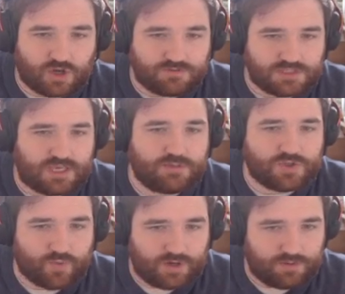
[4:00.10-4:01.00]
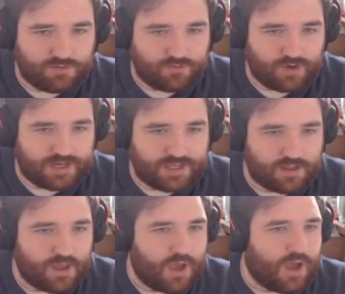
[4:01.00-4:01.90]
not the same as rainbow
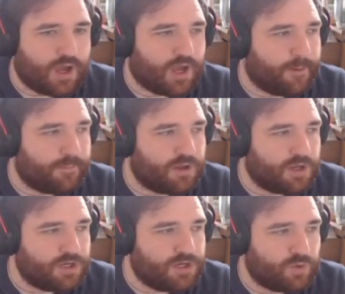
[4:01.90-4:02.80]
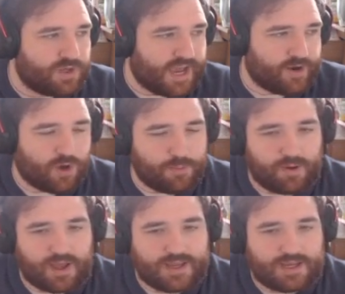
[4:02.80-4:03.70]
foiling. You cannot
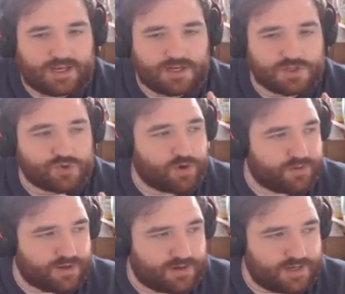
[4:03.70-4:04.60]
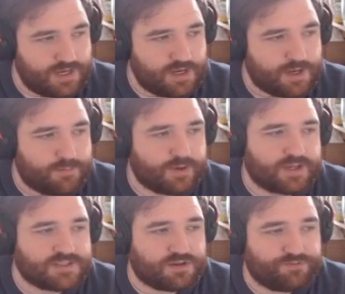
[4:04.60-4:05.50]
apply it indiscriminately
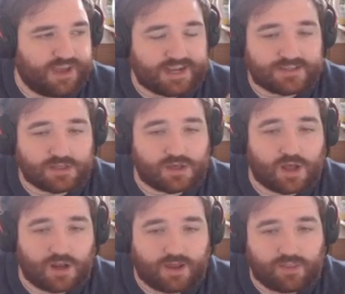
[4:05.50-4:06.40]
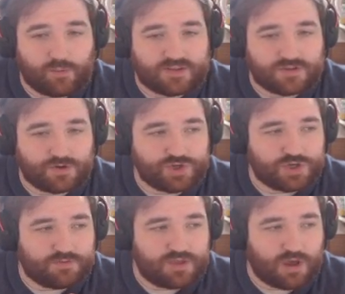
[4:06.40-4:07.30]
because it affects the color and the
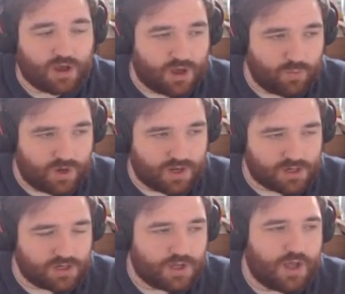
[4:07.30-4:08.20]
resolution of the artwork.